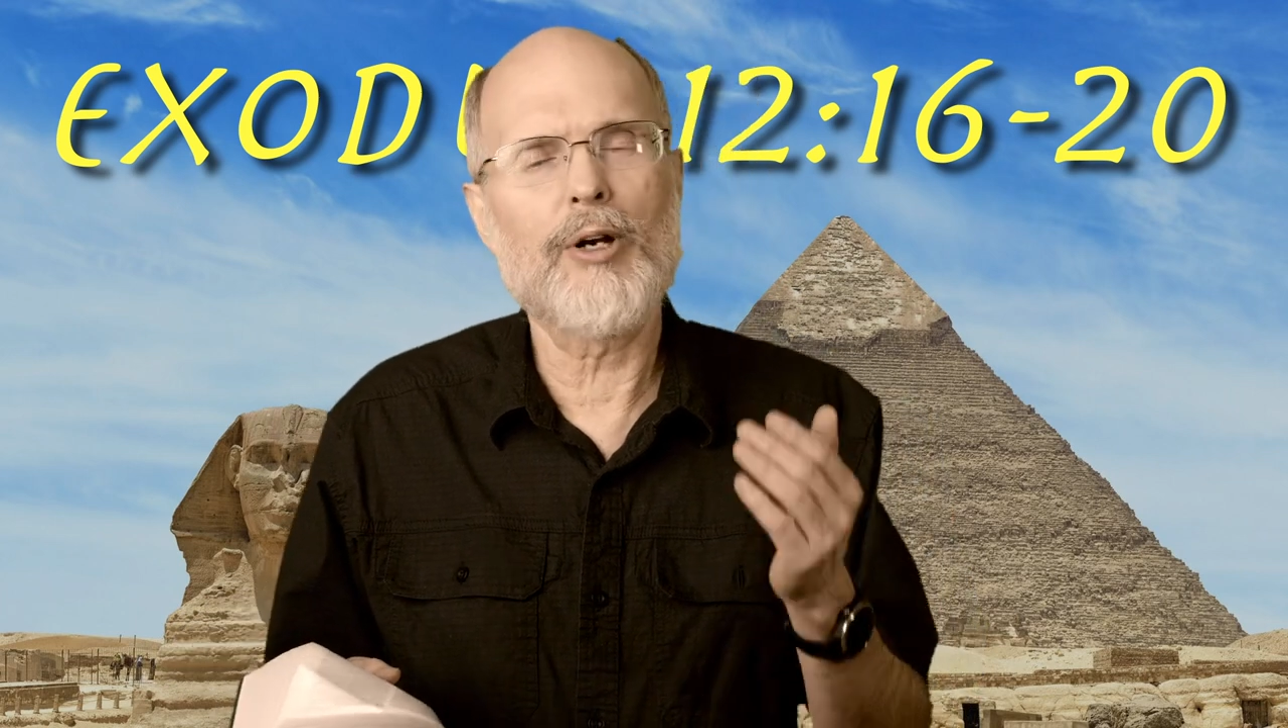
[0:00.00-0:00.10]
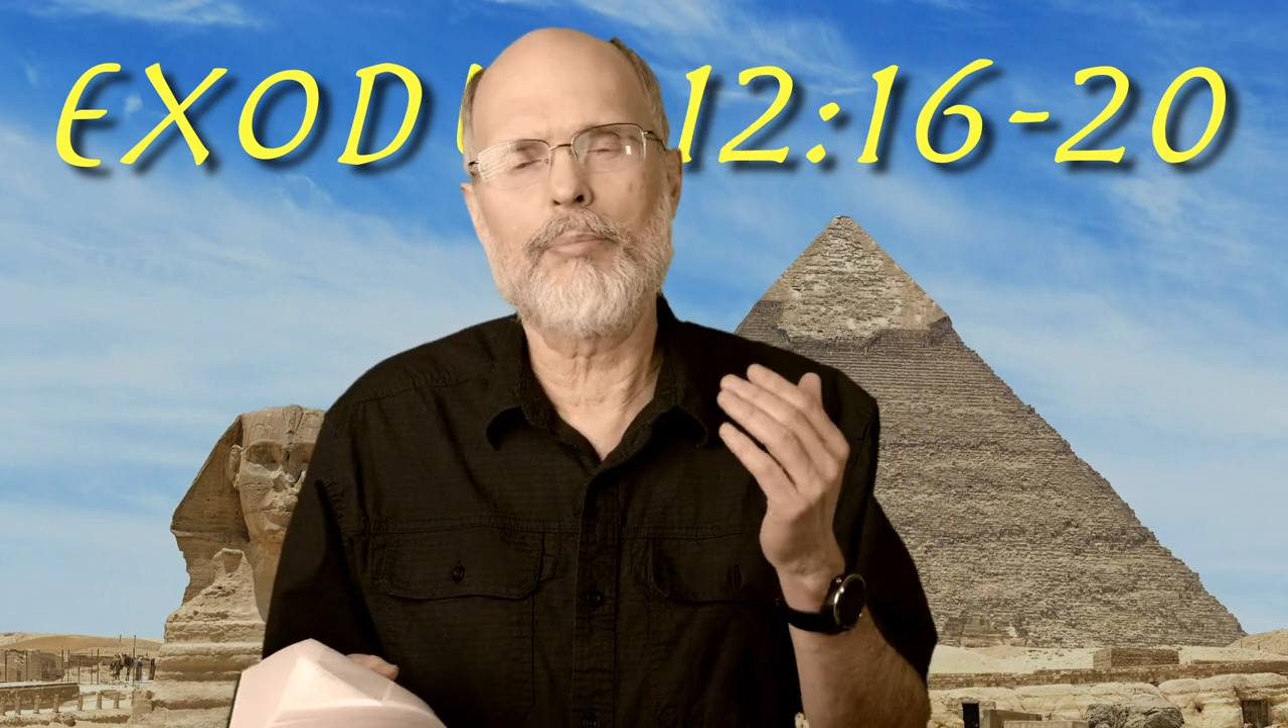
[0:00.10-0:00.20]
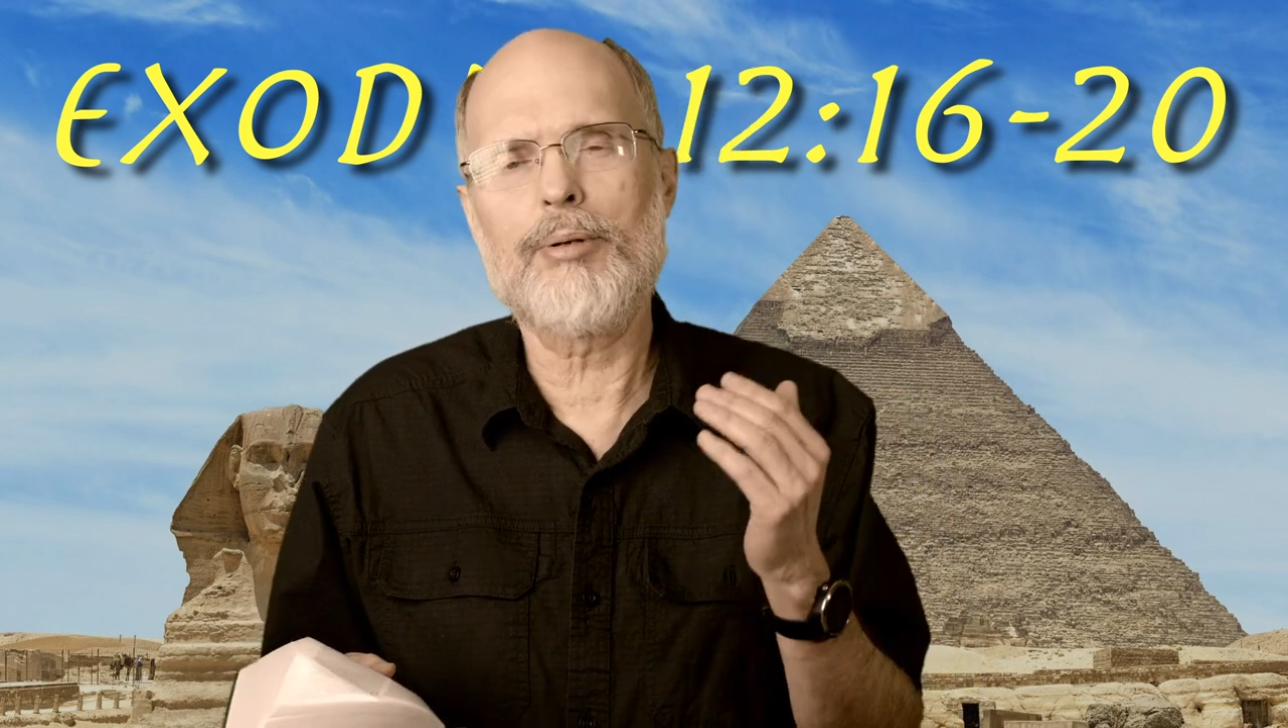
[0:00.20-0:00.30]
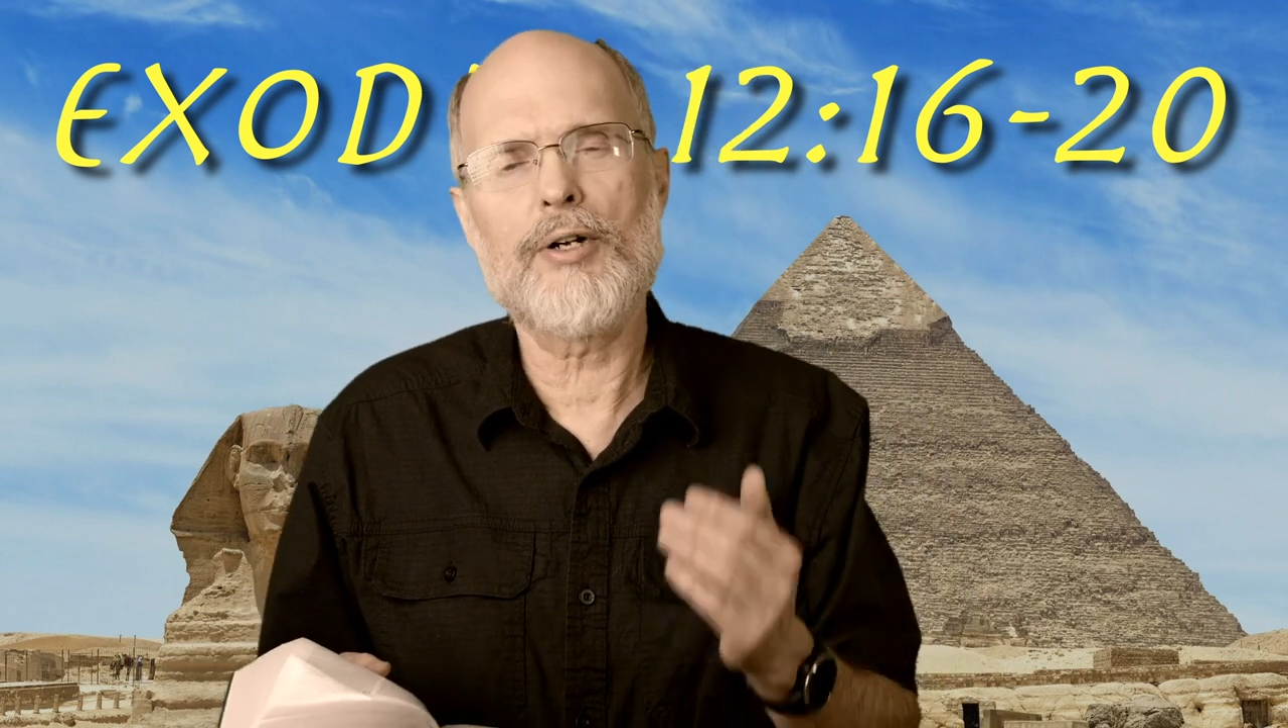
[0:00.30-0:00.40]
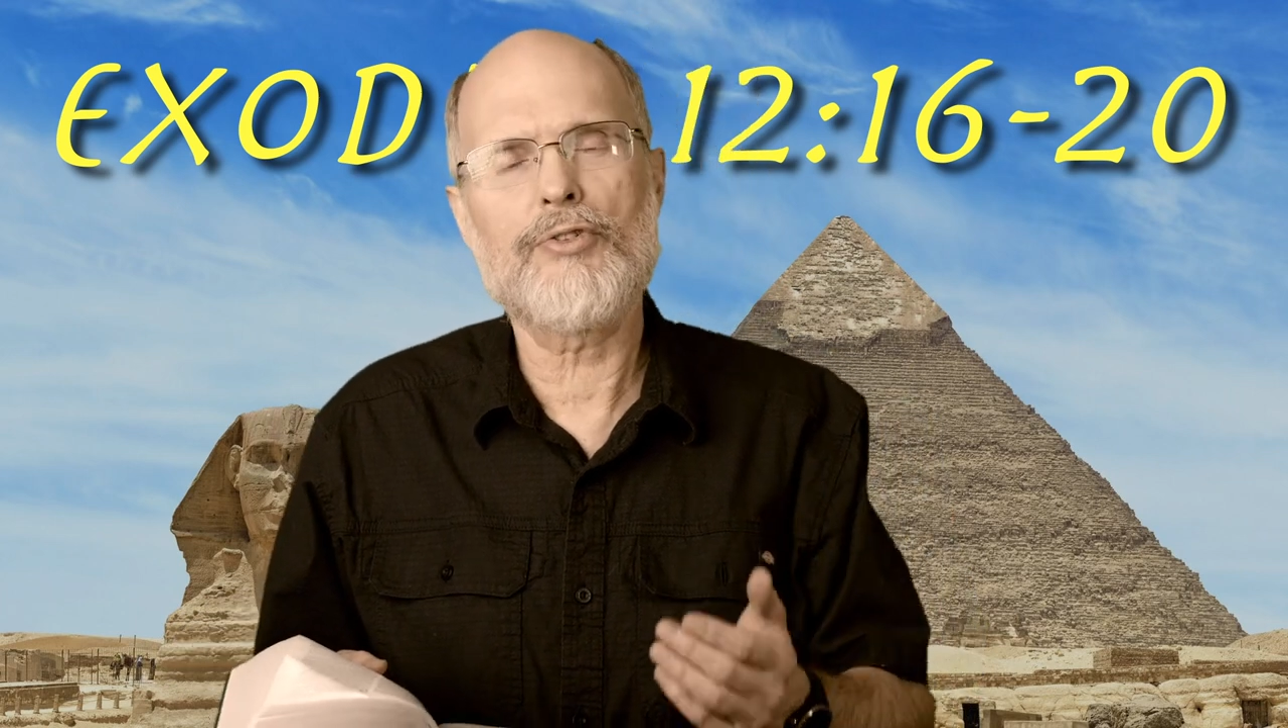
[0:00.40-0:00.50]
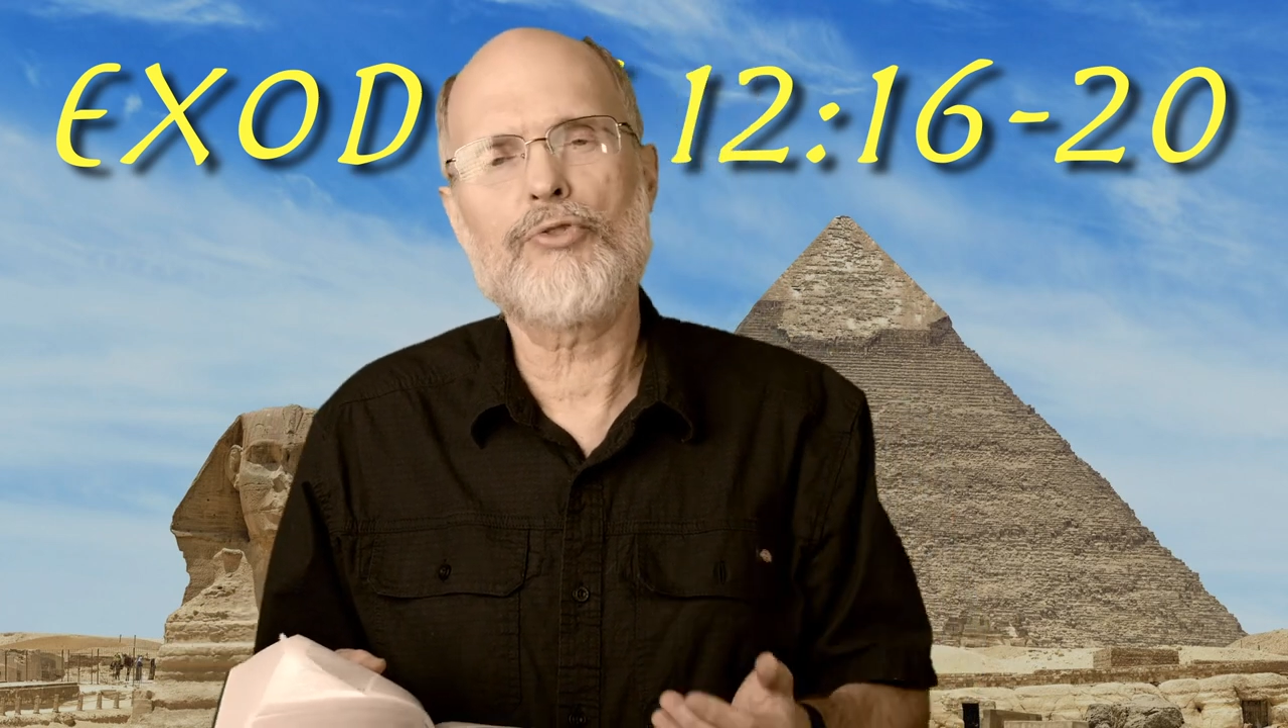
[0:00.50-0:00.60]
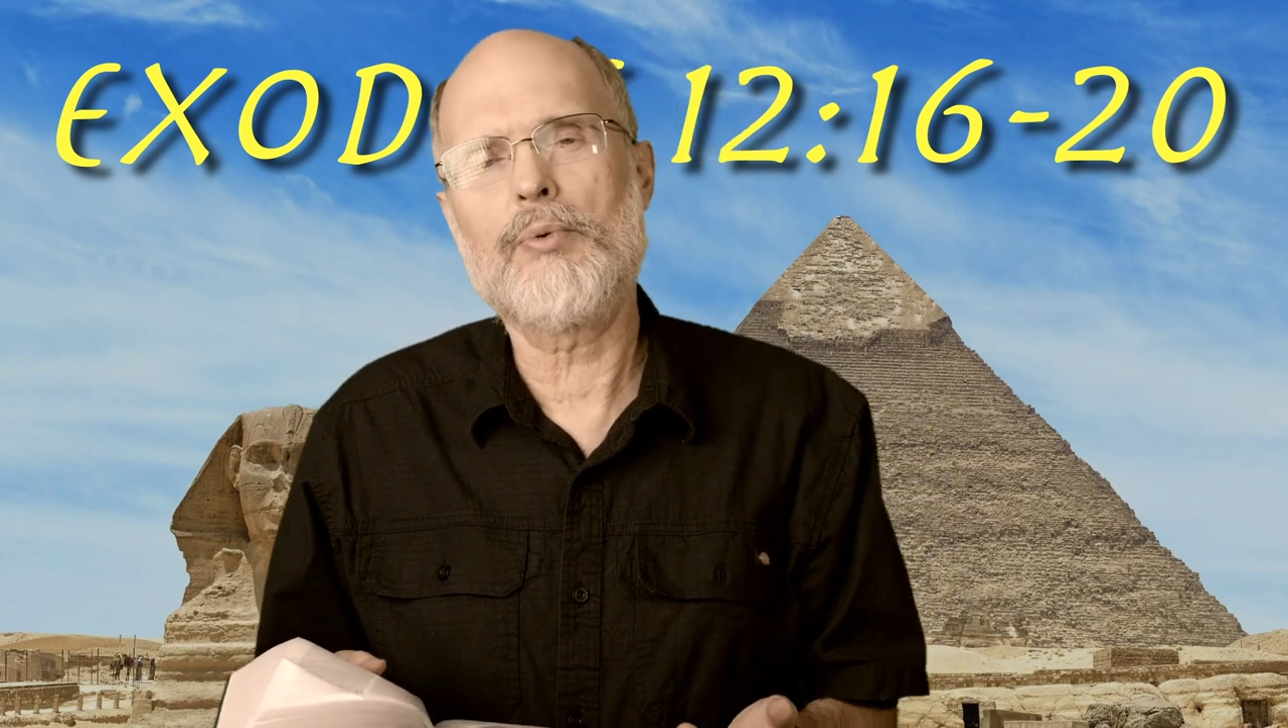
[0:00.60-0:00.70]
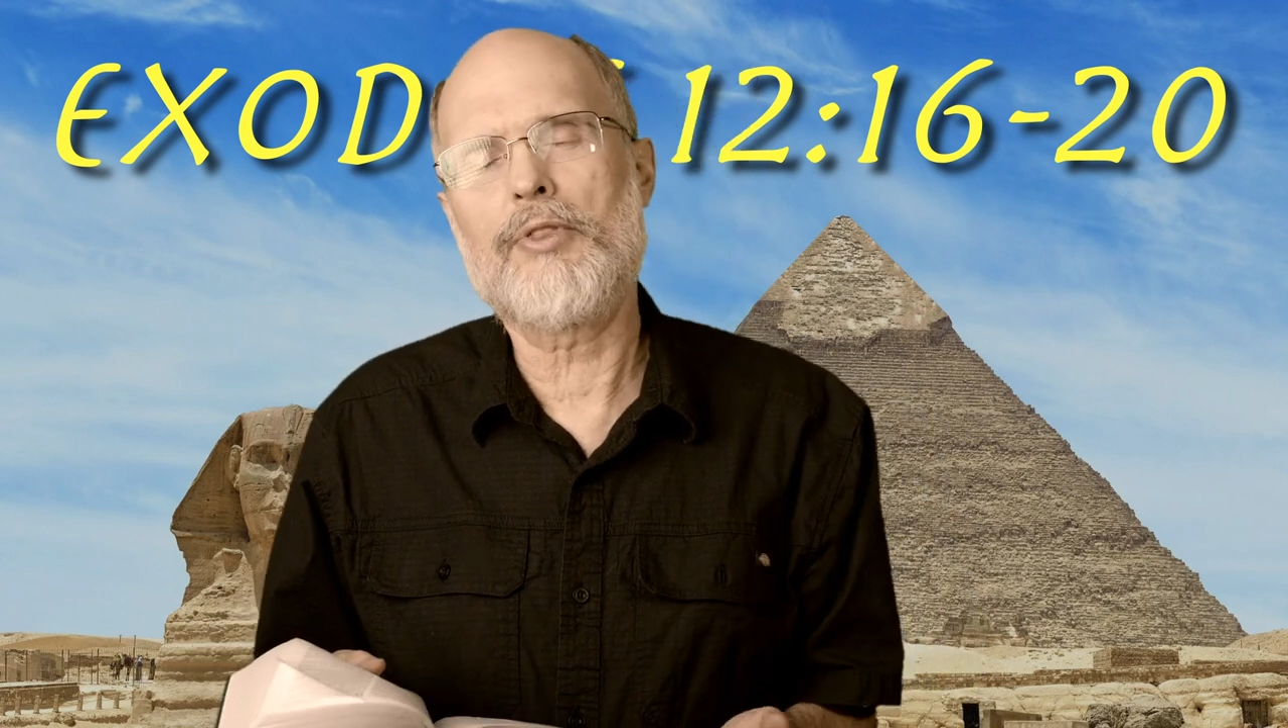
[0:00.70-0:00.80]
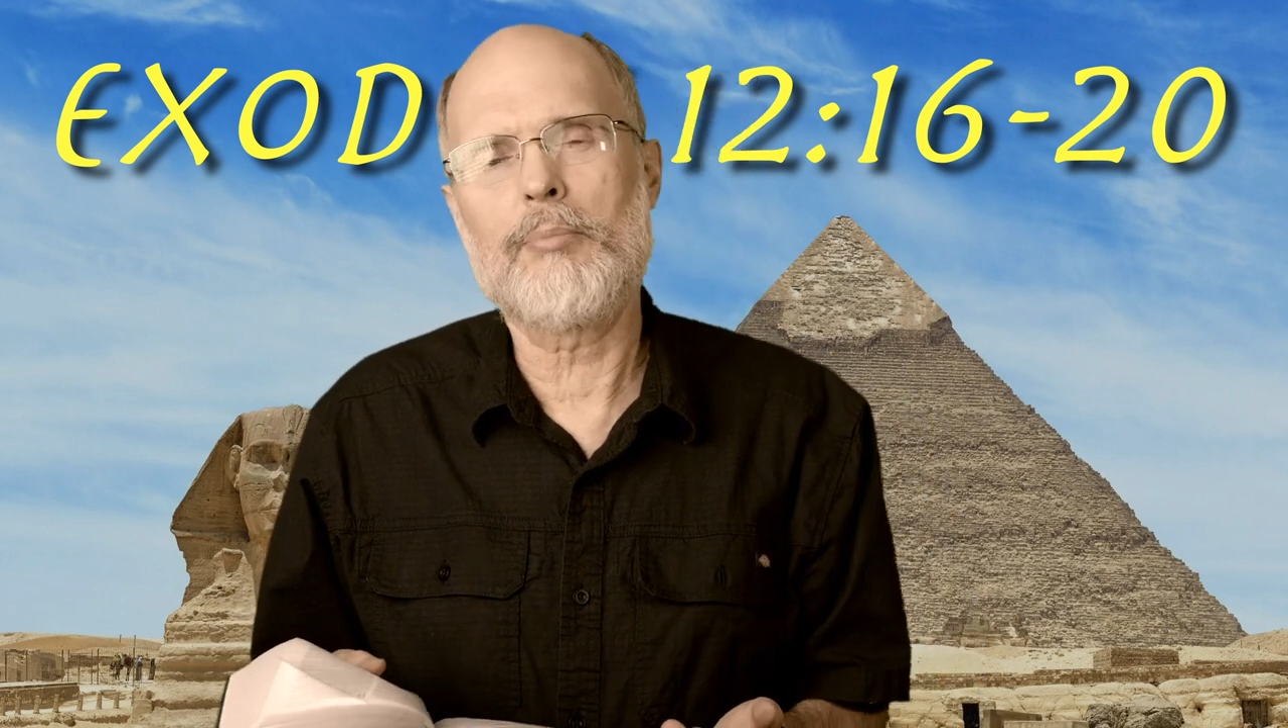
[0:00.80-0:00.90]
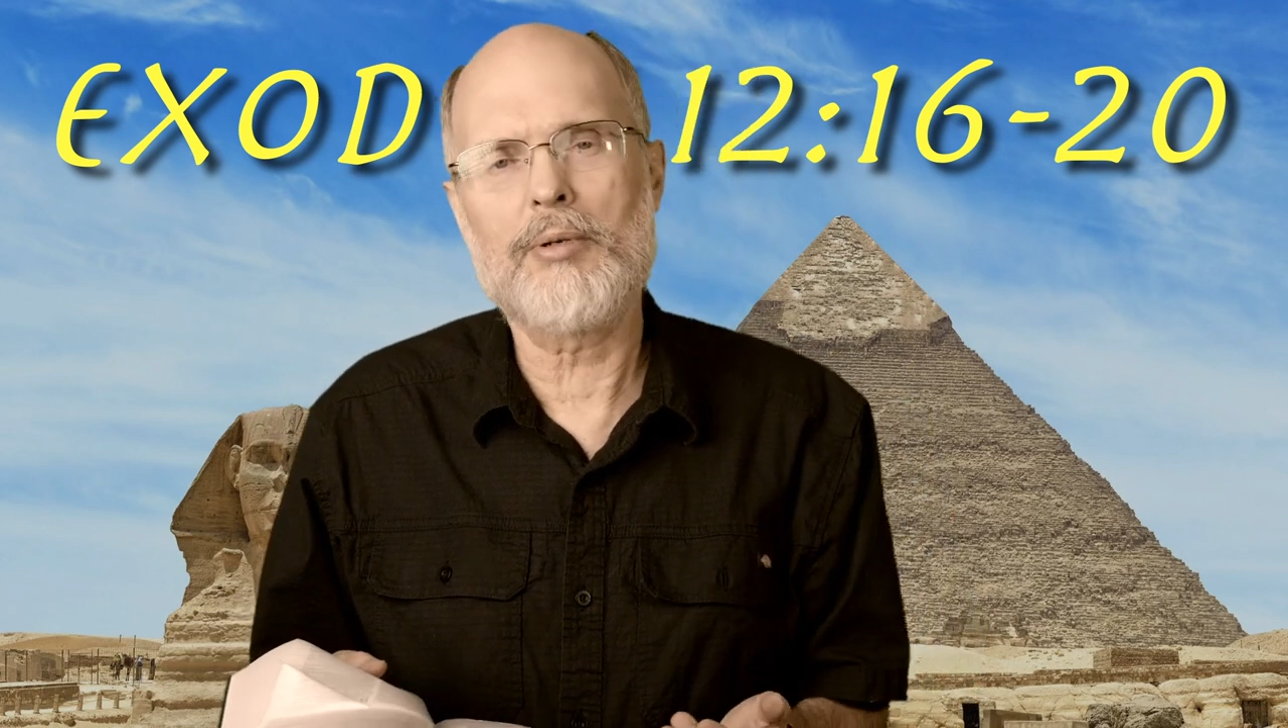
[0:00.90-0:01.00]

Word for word: we are purchased with a